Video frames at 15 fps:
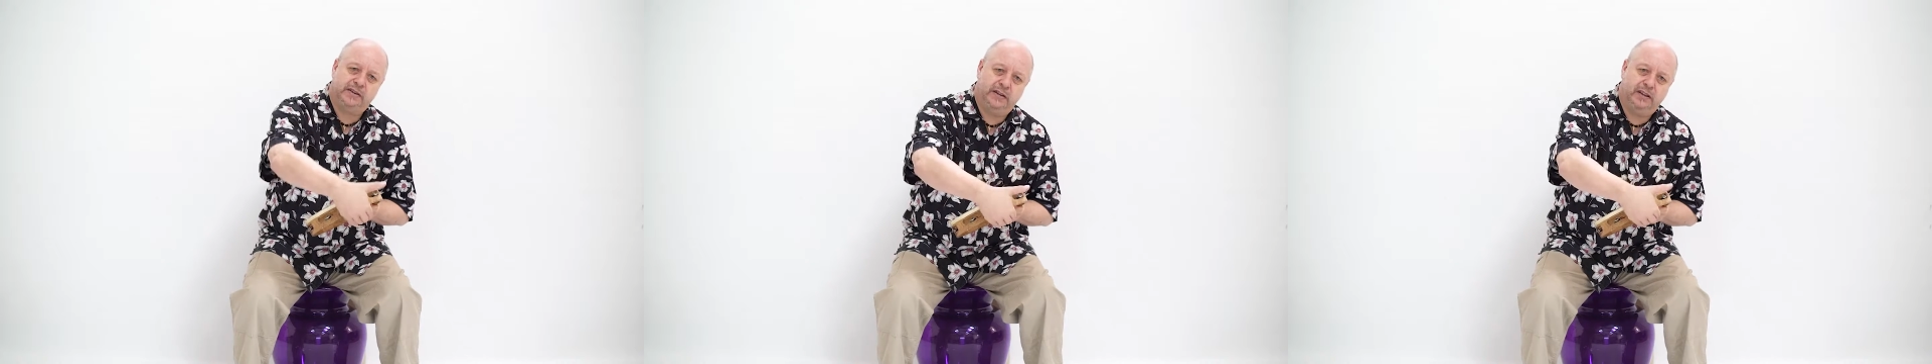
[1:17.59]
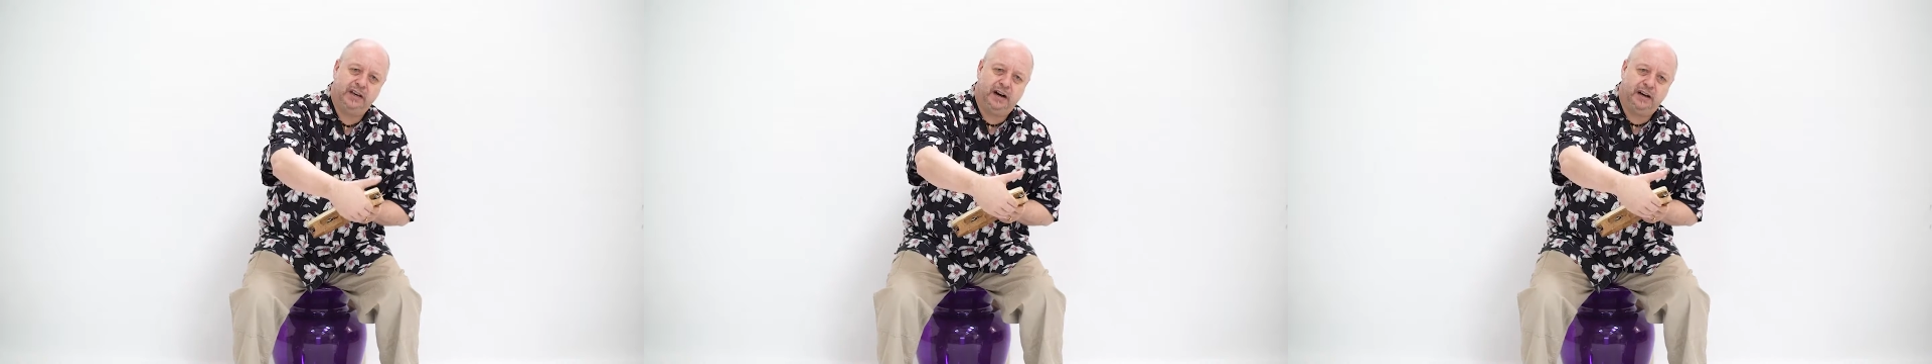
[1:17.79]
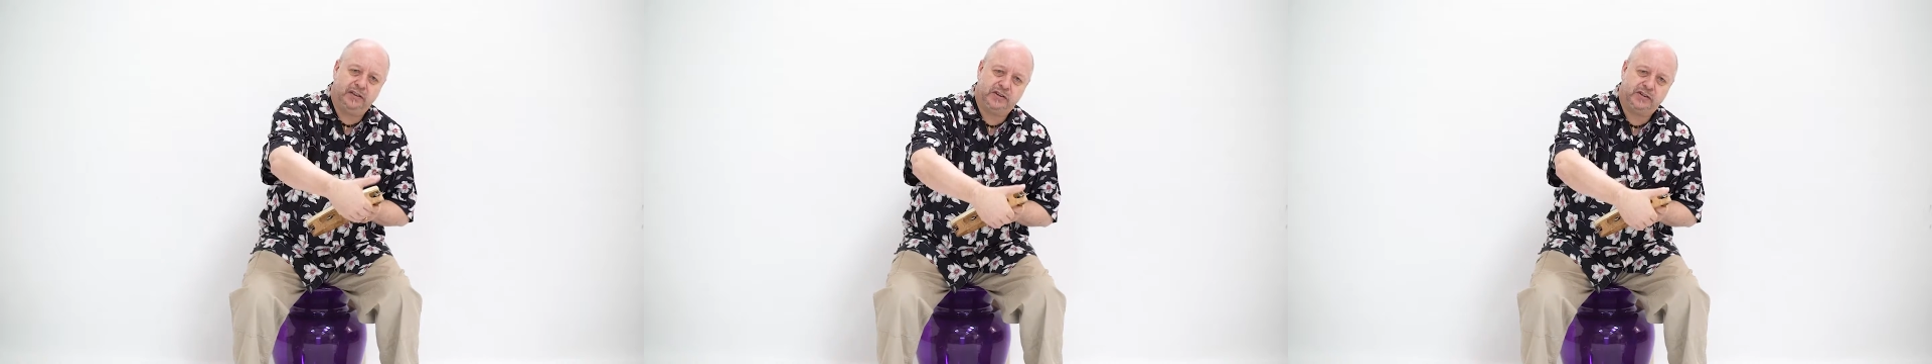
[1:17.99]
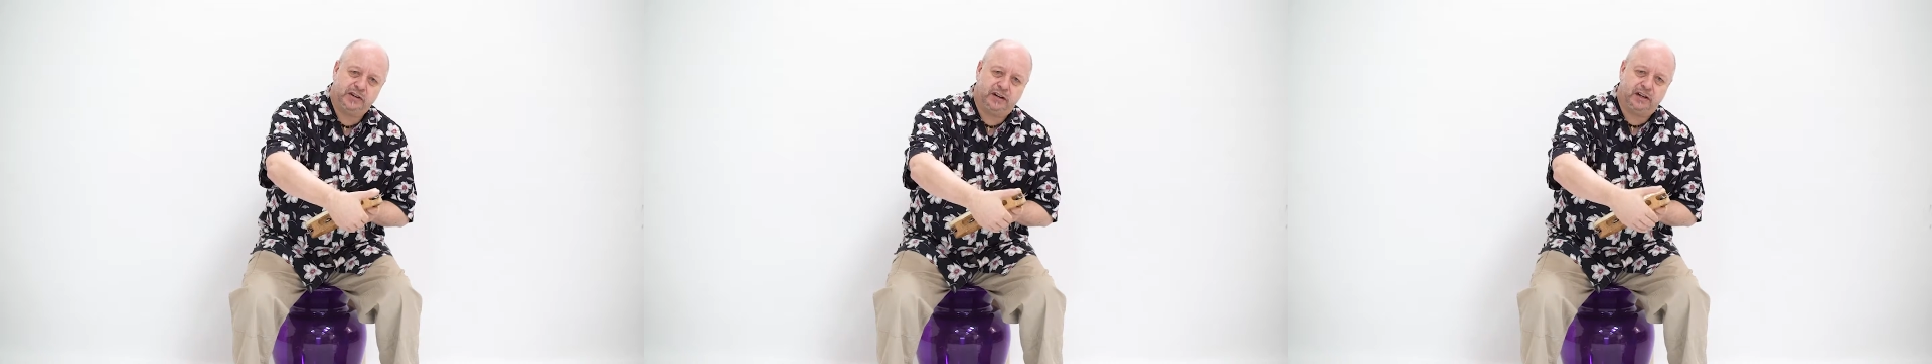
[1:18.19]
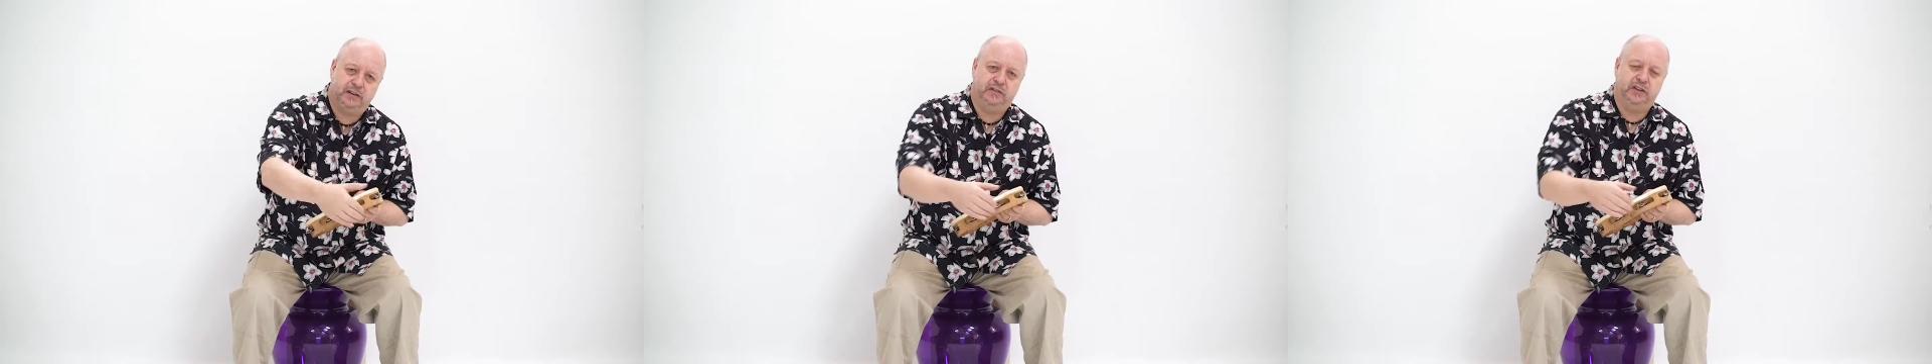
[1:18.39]
to the other
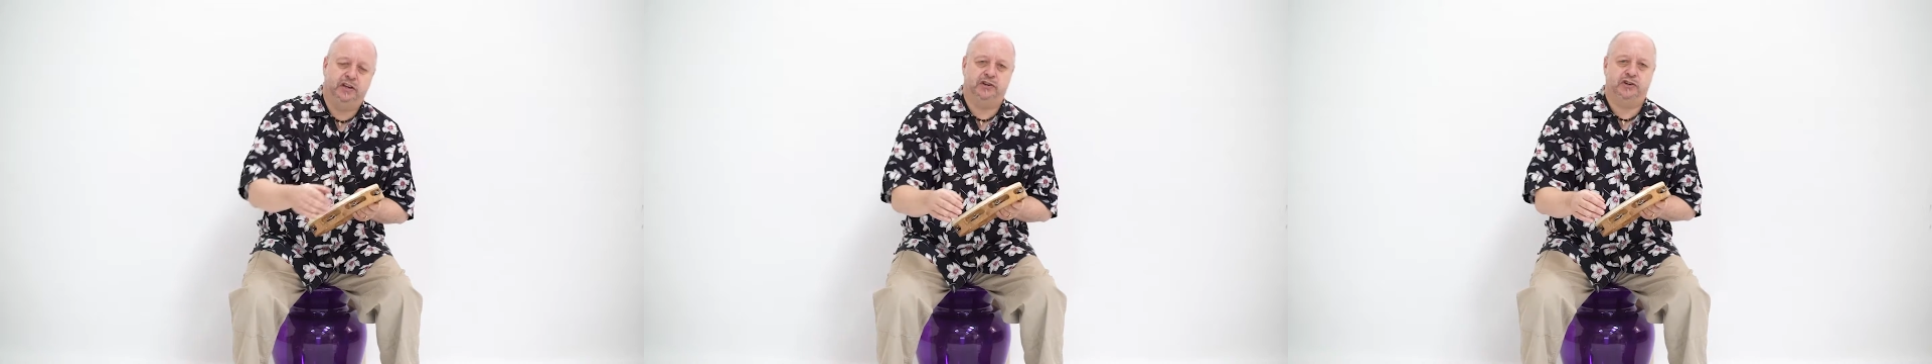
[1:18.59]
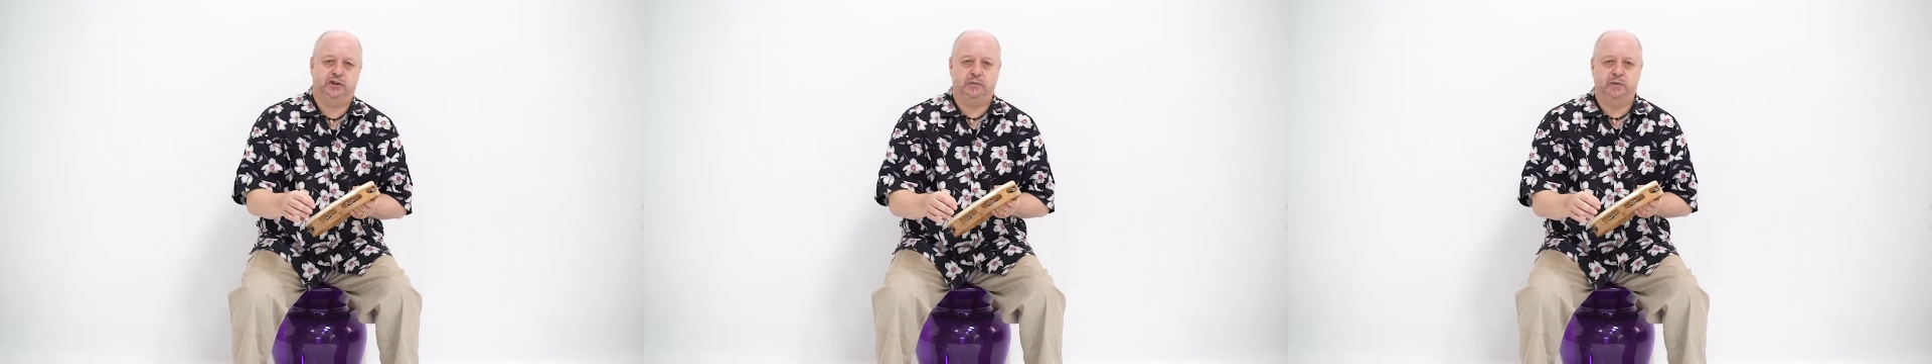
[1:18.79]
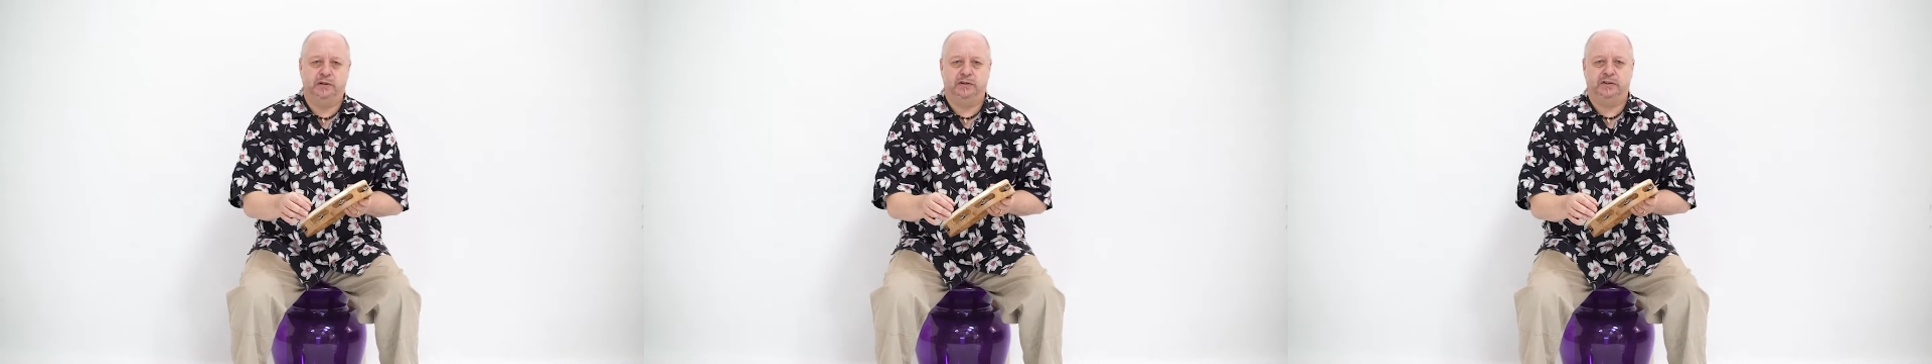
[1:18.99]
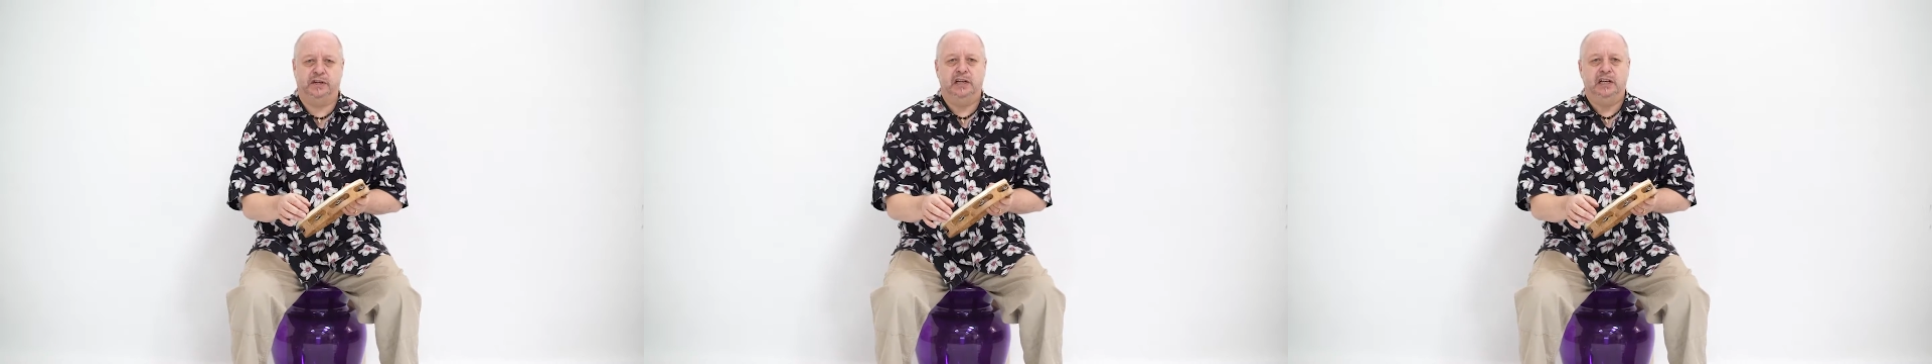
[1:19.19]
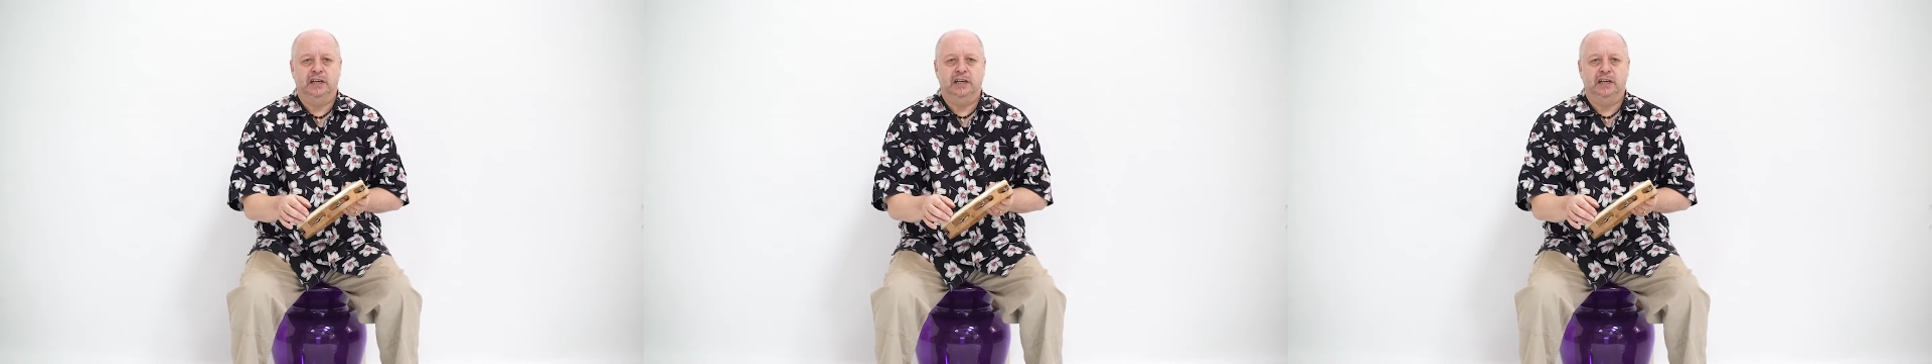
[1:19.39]
side of the instrument,